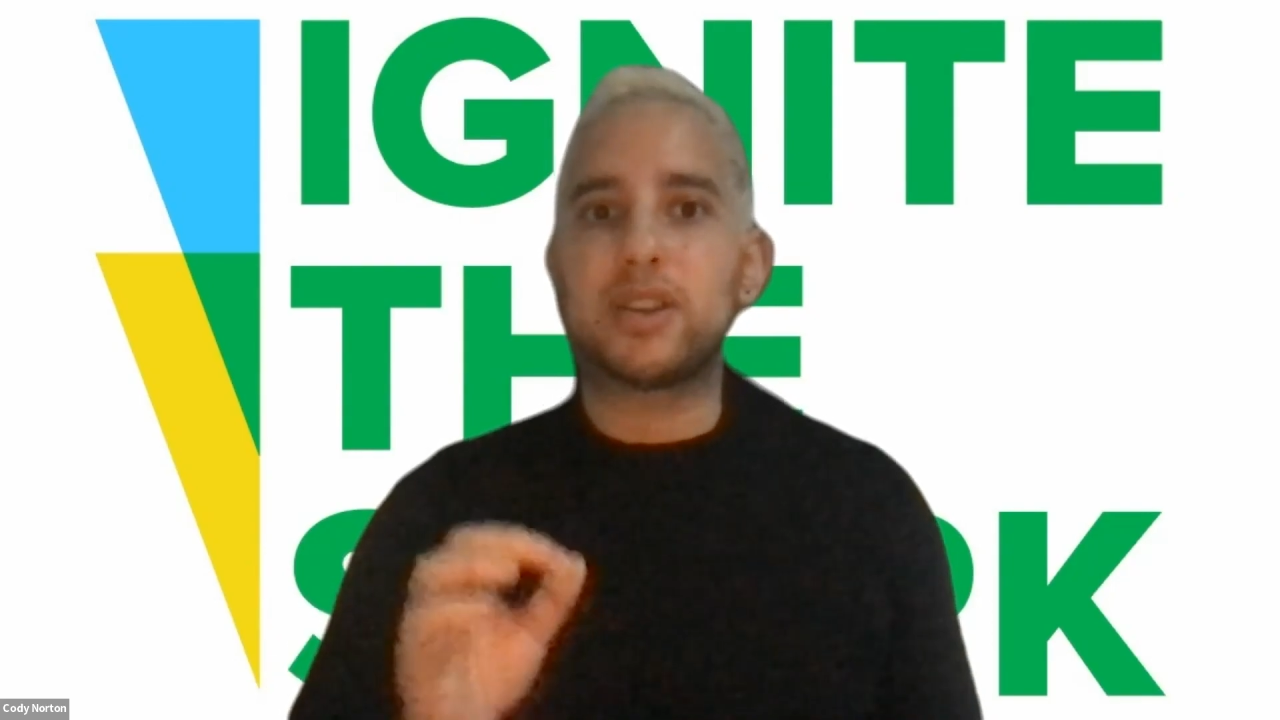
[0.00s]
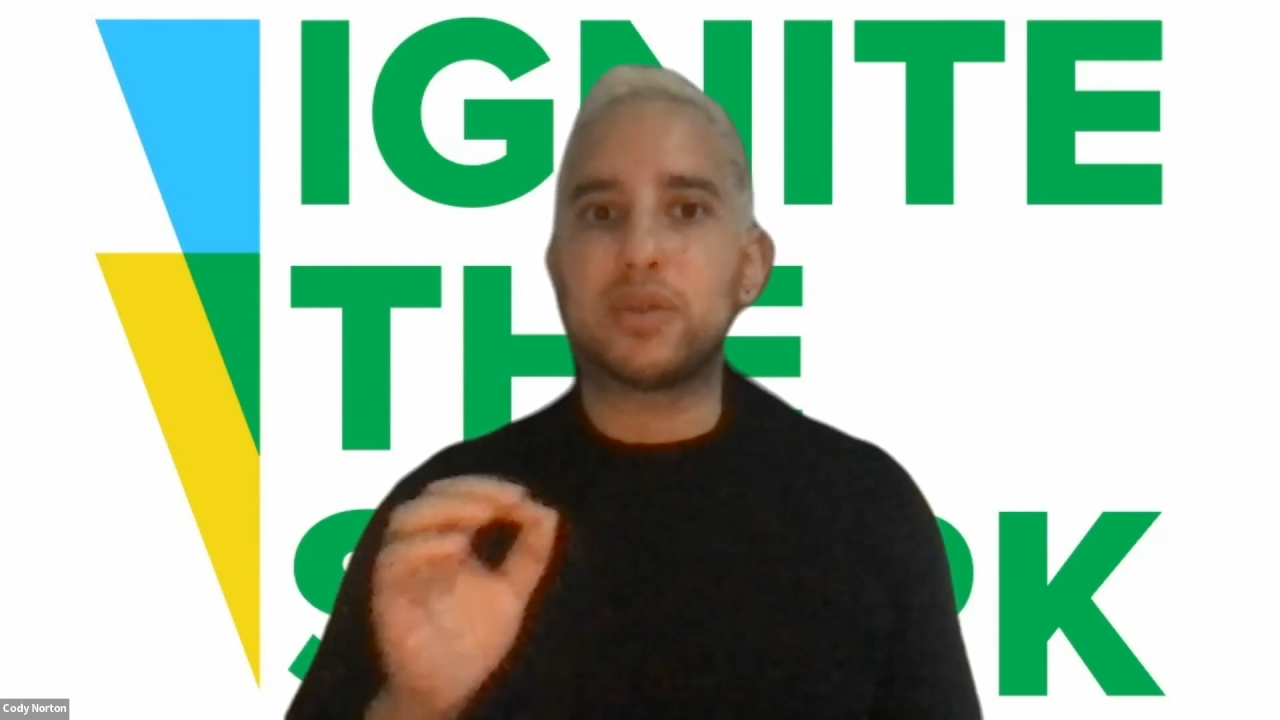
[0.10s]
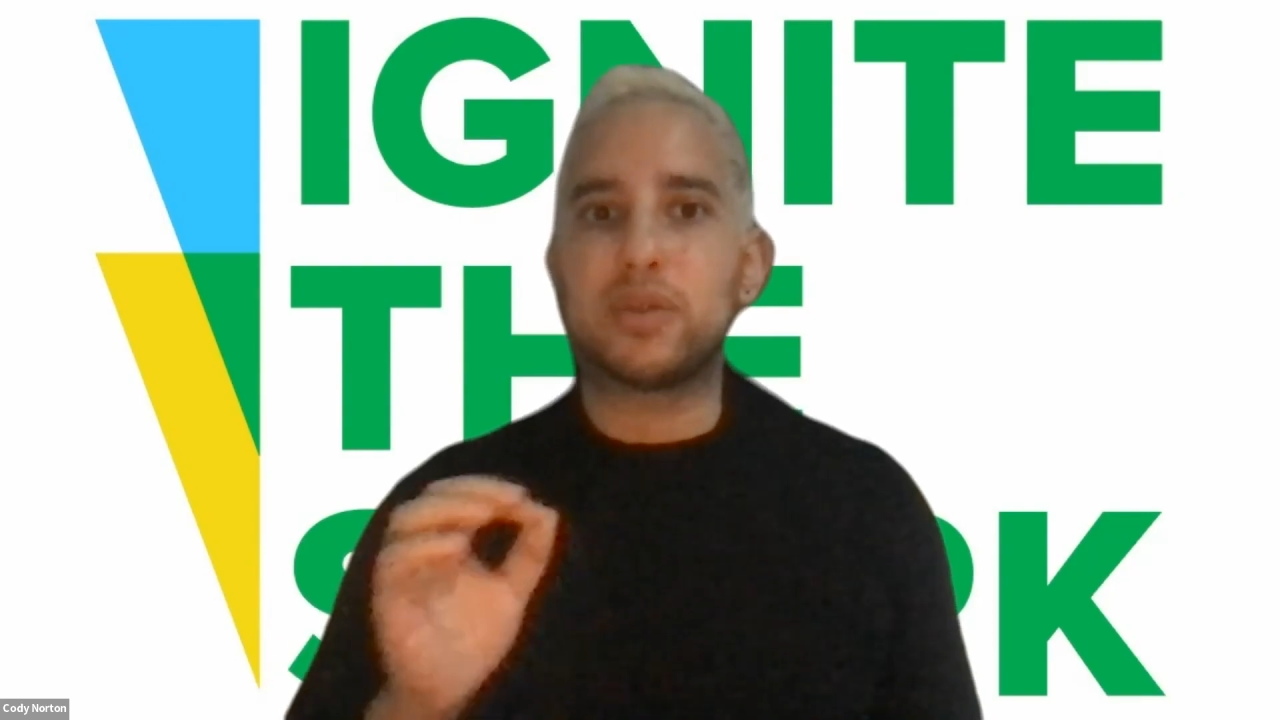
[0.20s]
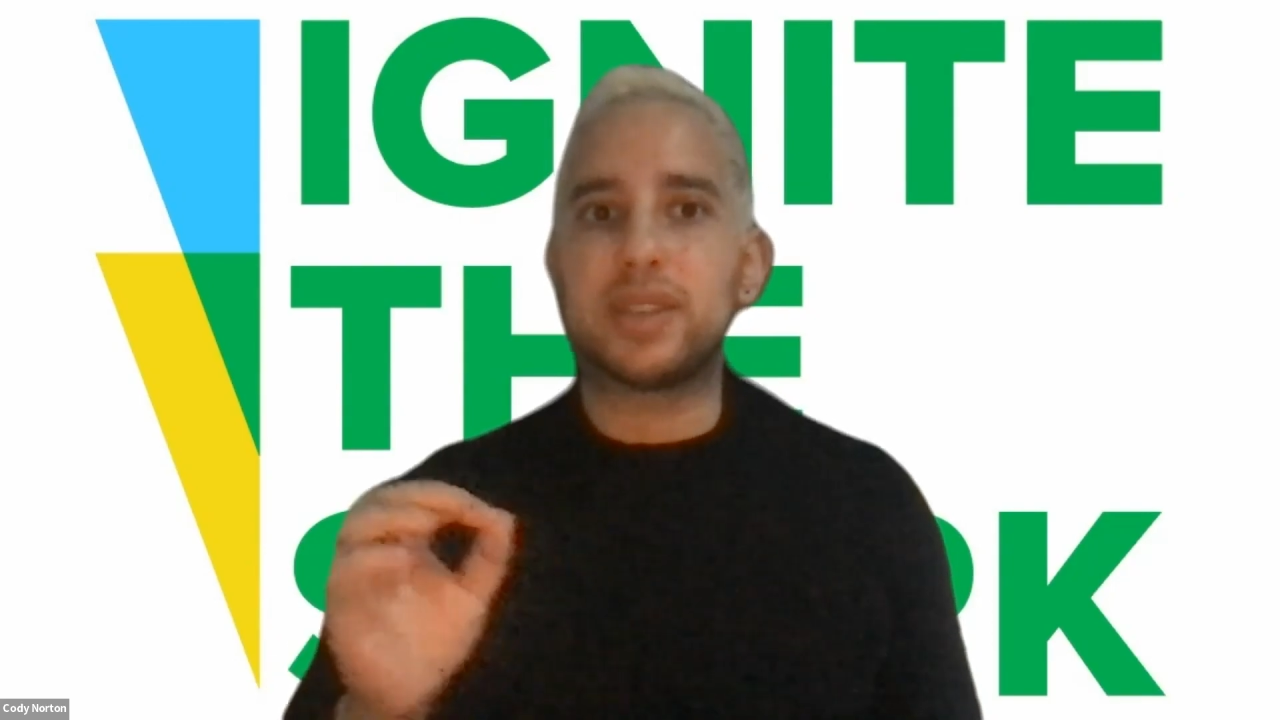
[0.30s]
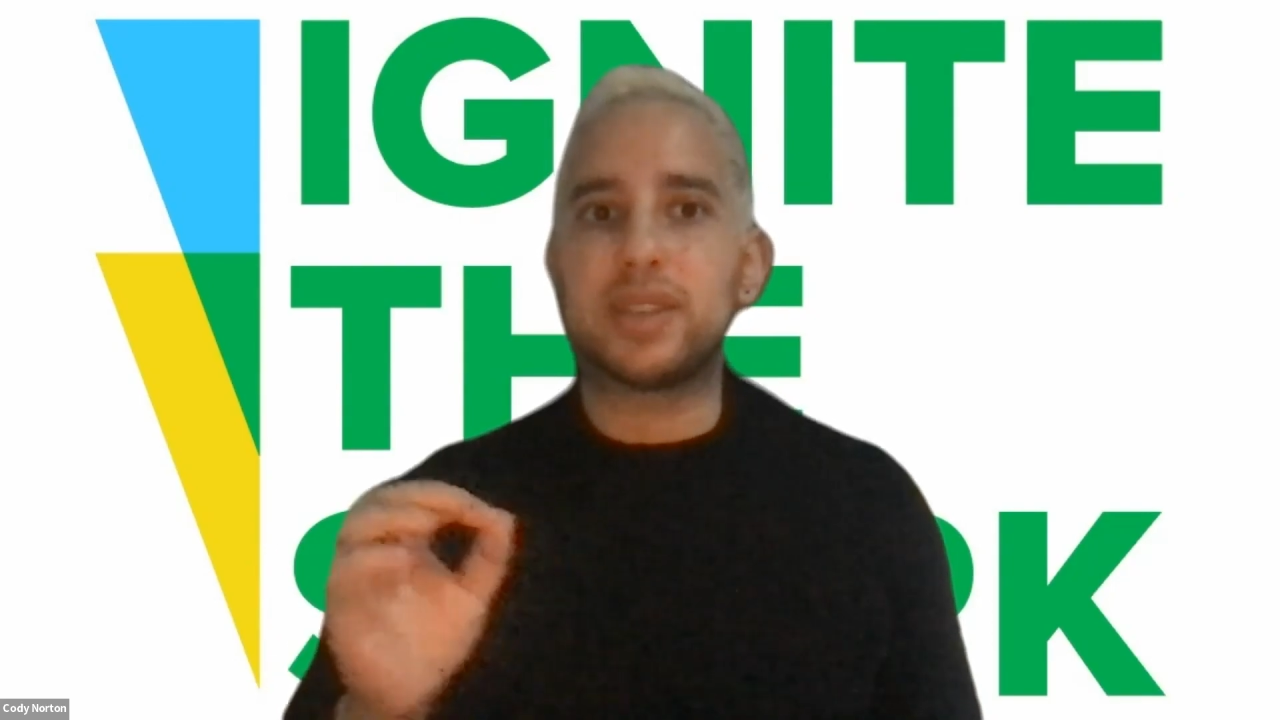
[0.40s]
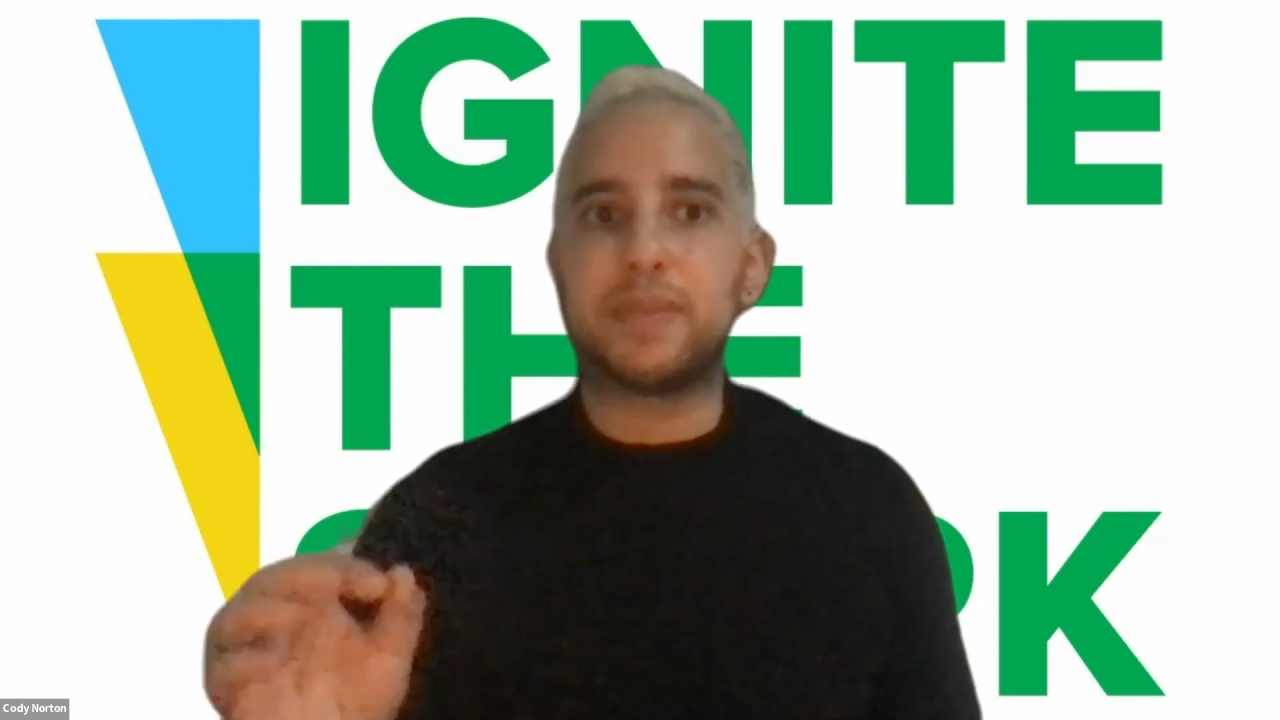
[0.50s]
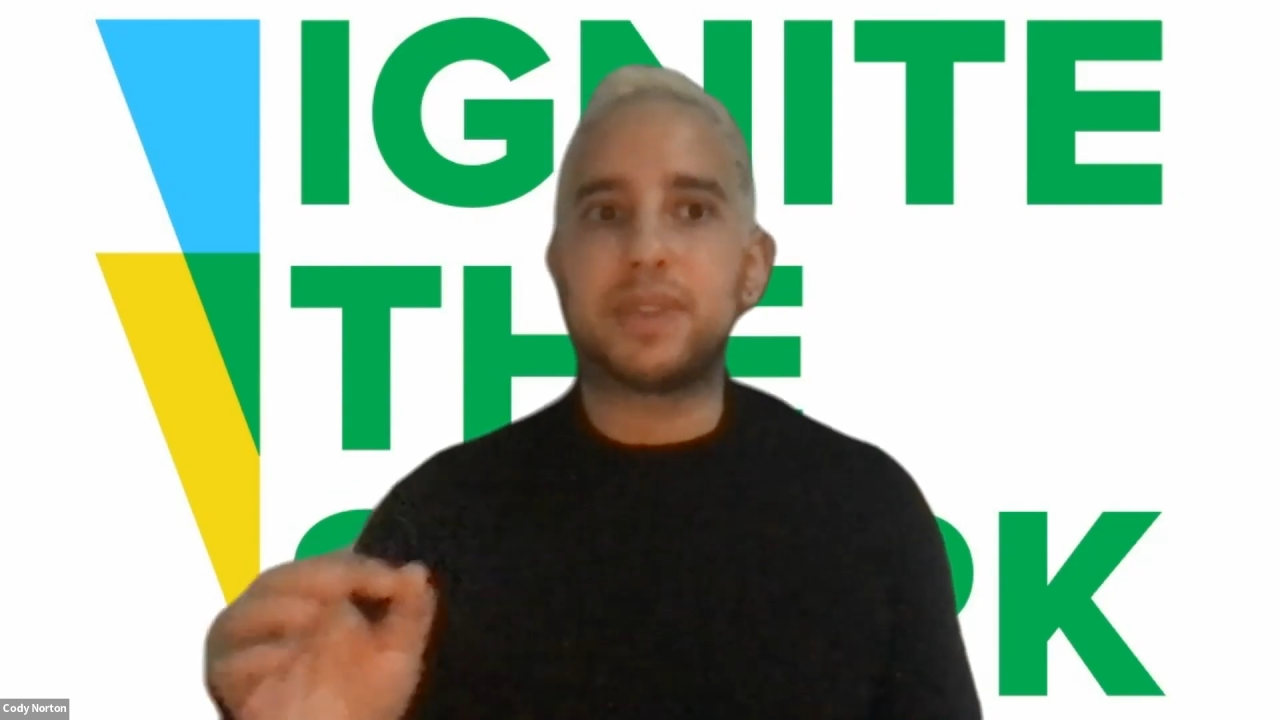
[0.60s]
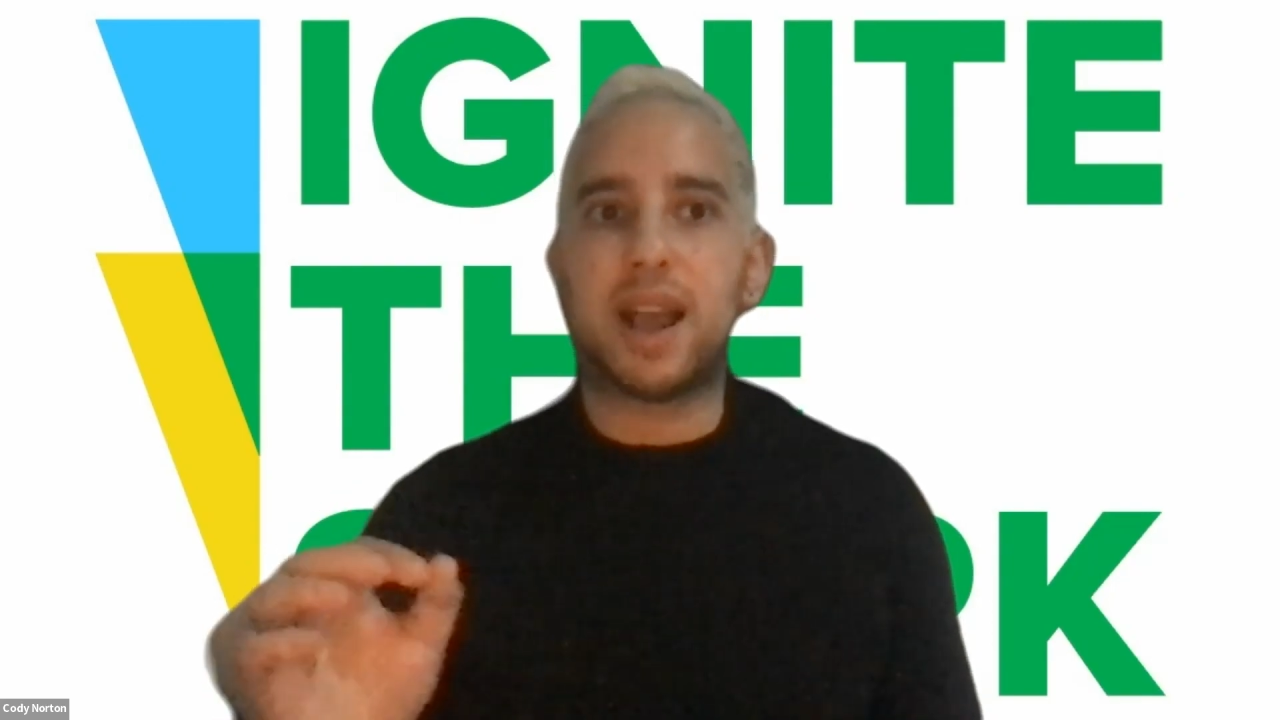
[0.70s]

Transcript: do a deep